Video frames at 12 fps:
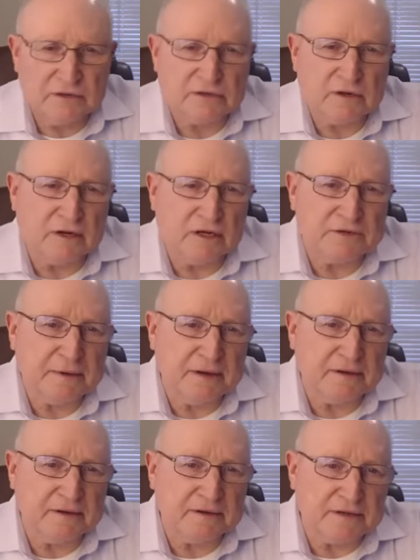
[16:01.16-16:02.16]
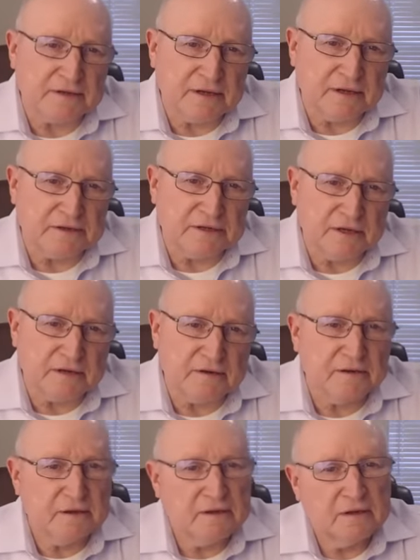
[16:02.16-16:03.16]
to start expanding sick days again